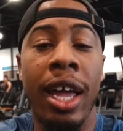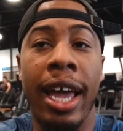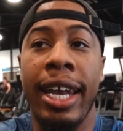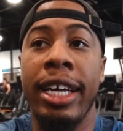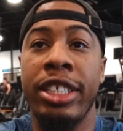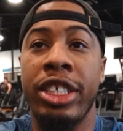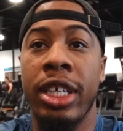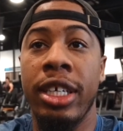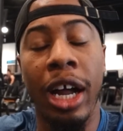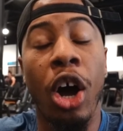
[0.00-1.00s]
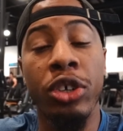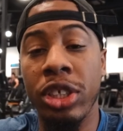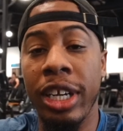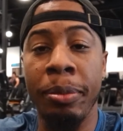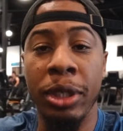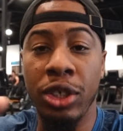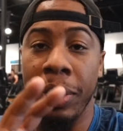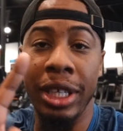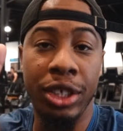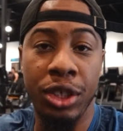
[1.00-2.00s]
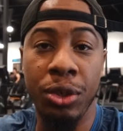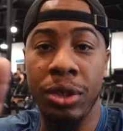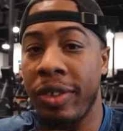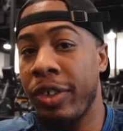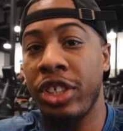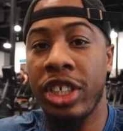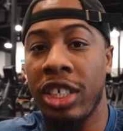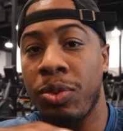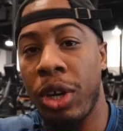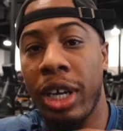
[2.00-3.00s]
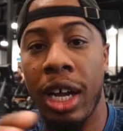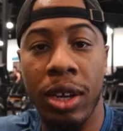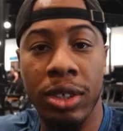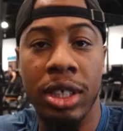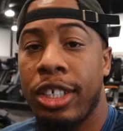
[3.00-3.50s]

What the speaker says: and I just alternate between the two different chest workouts.